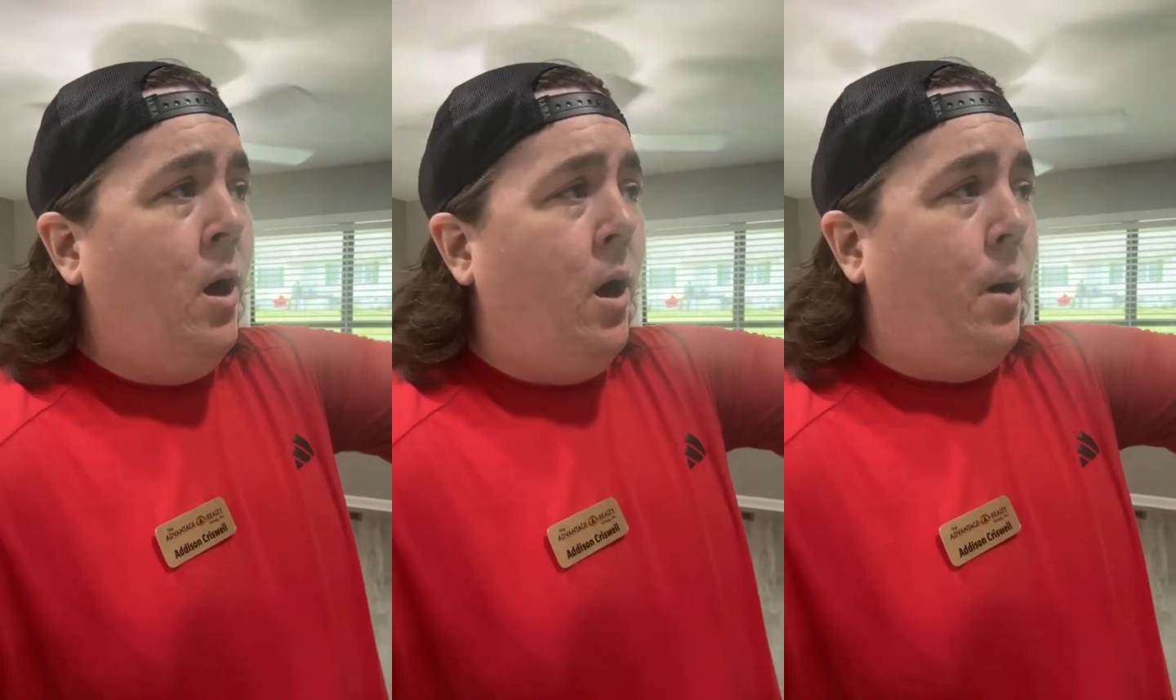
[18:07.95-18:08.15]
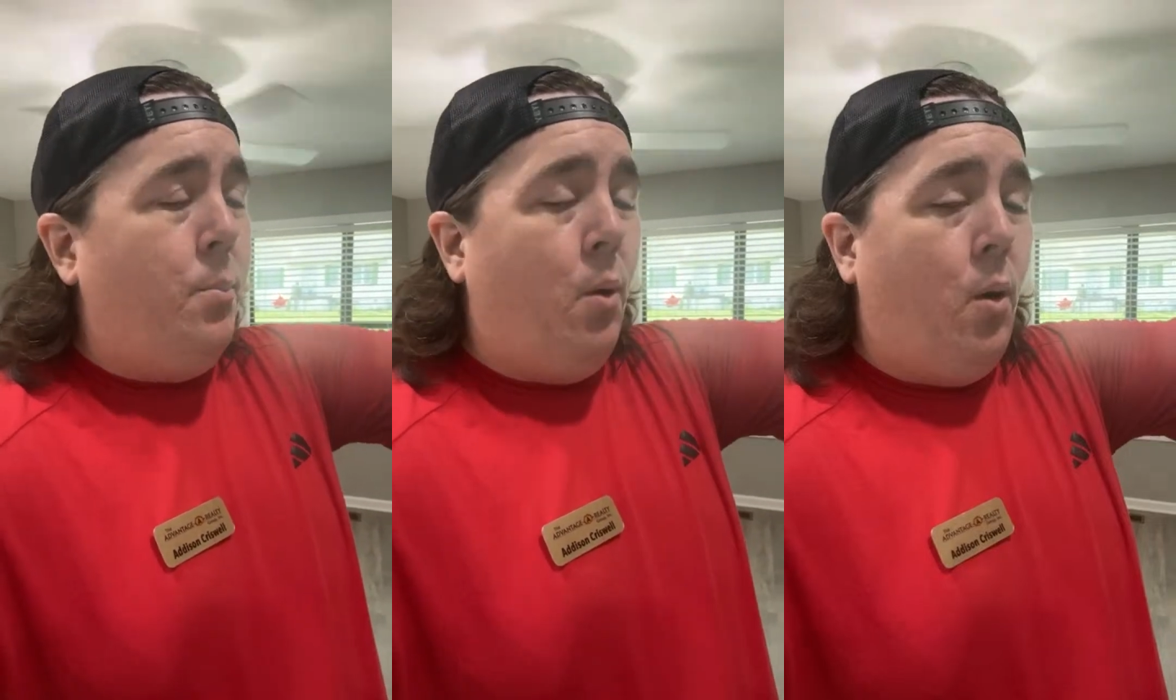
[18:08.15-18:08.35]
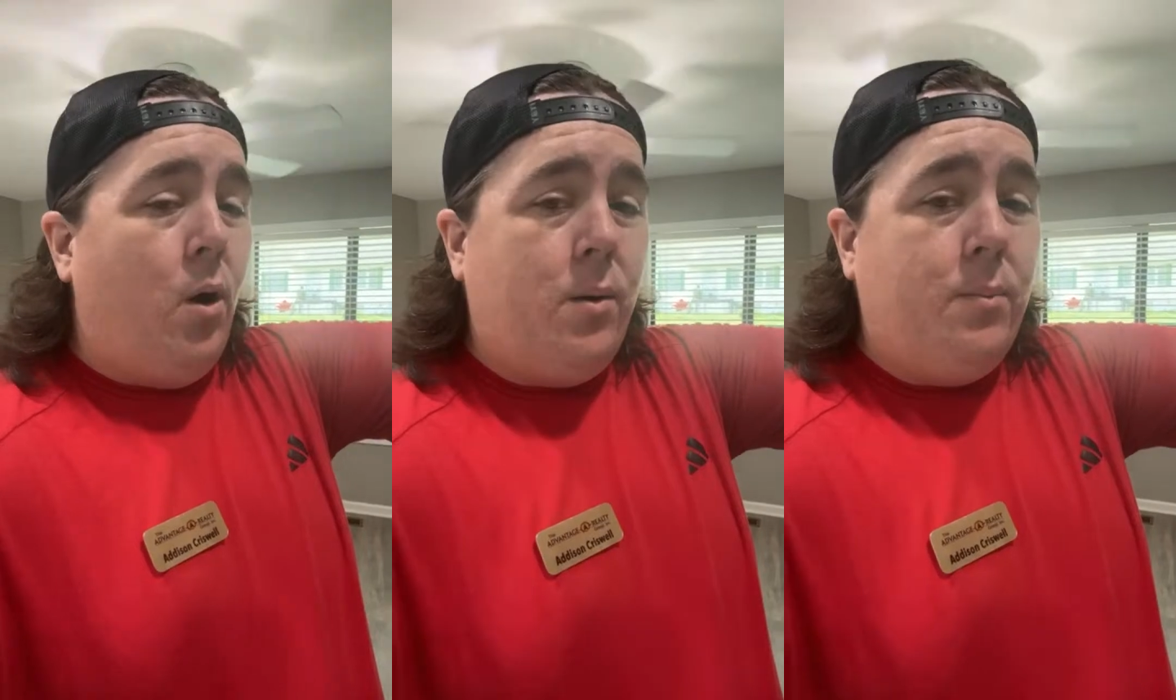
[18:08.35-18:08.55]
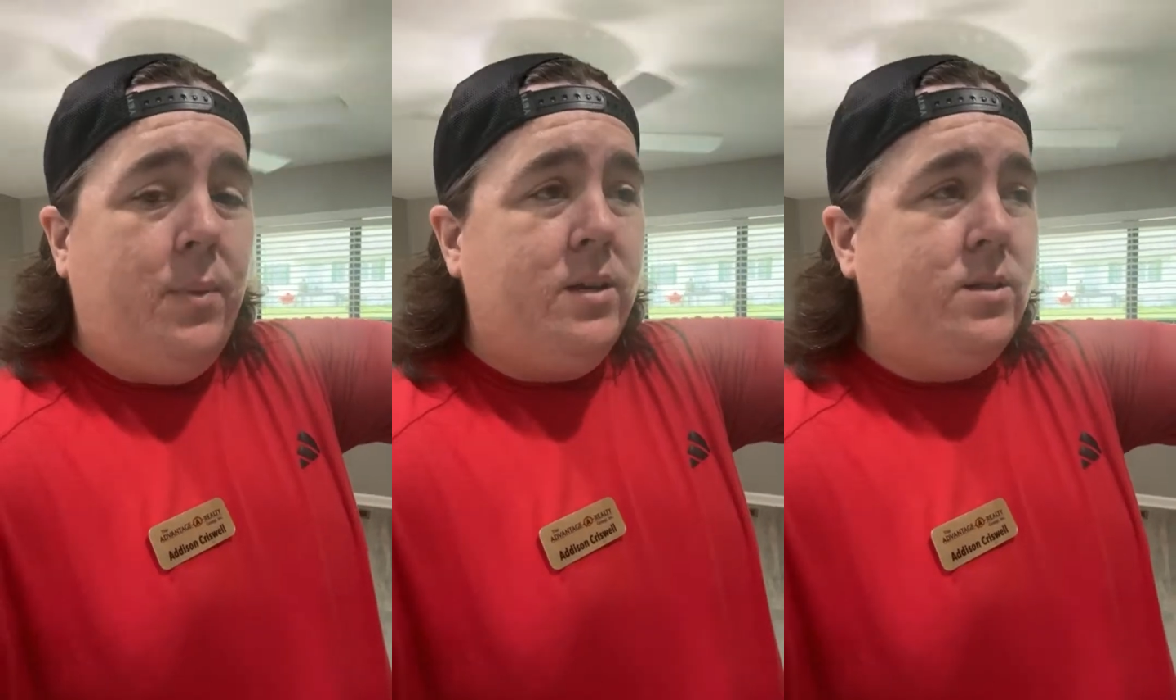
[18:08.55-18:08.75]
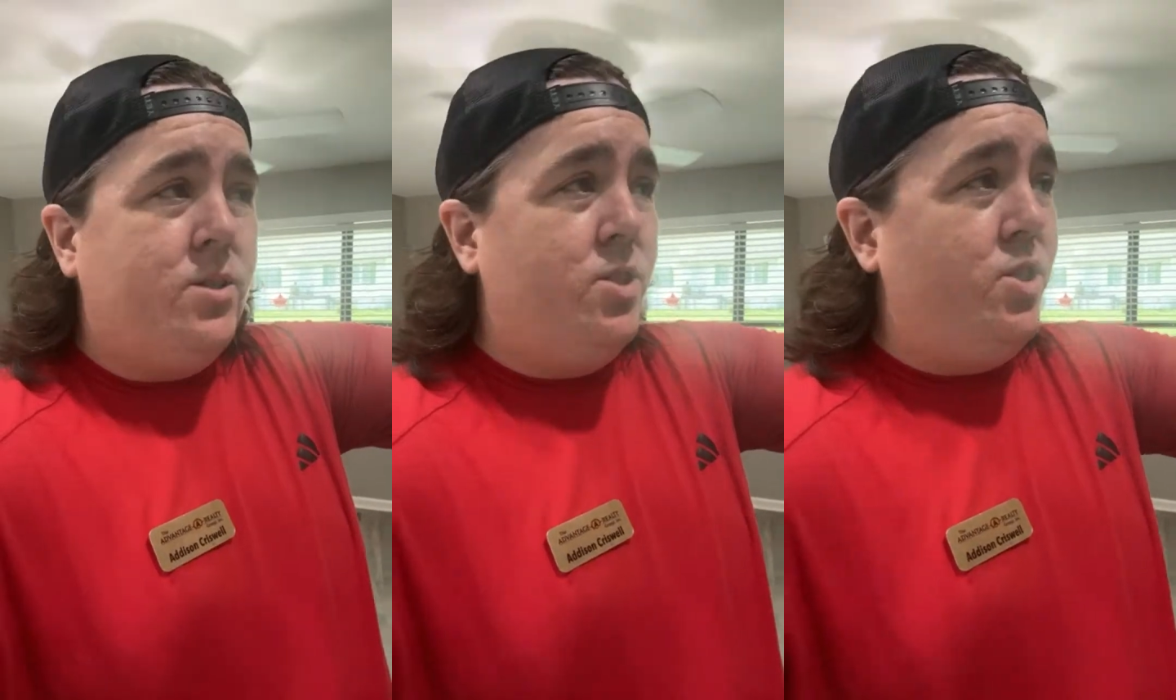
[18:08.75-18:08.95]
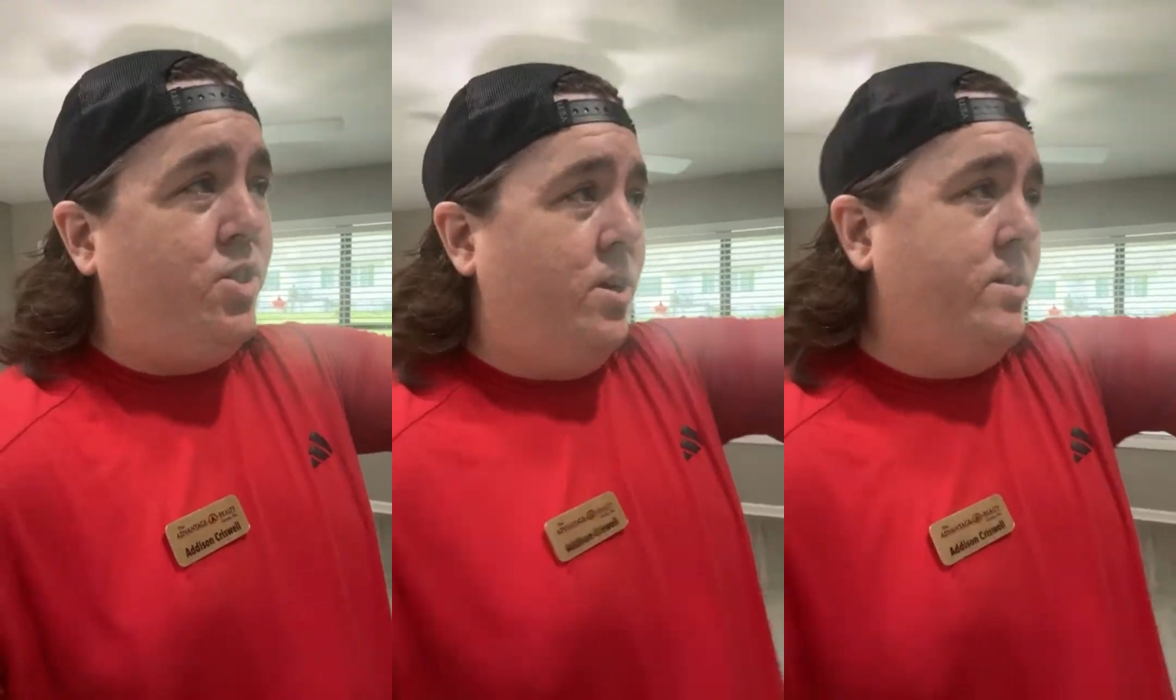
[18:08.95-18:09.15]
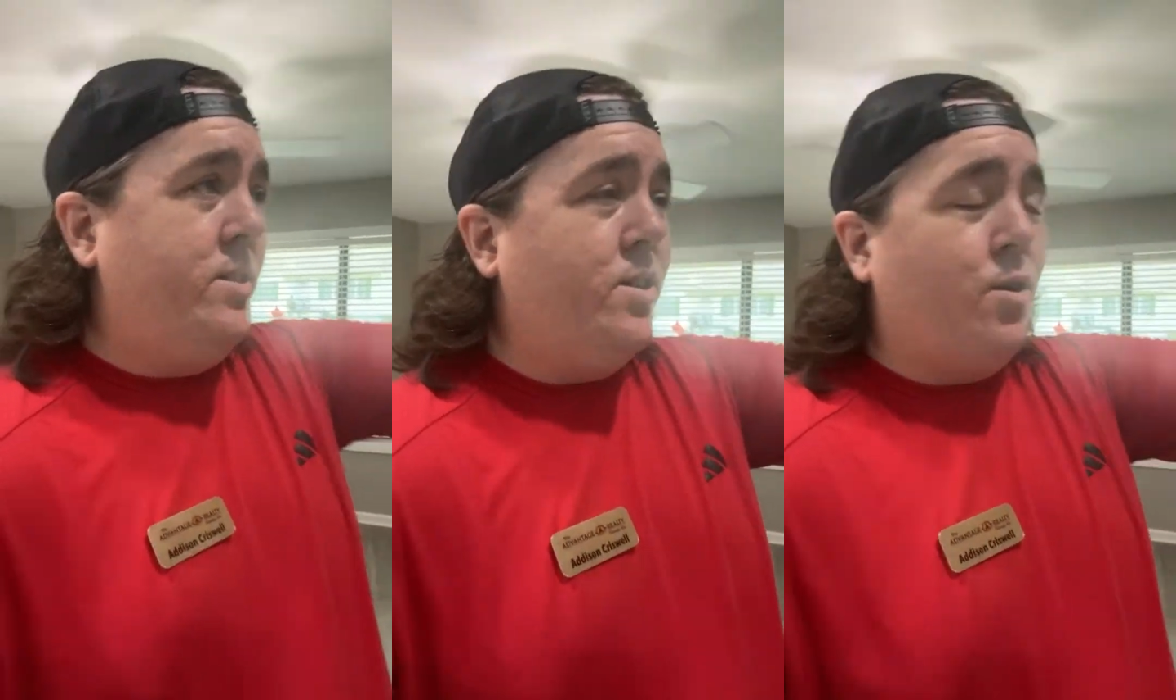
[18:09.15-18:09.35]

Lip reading: apartments just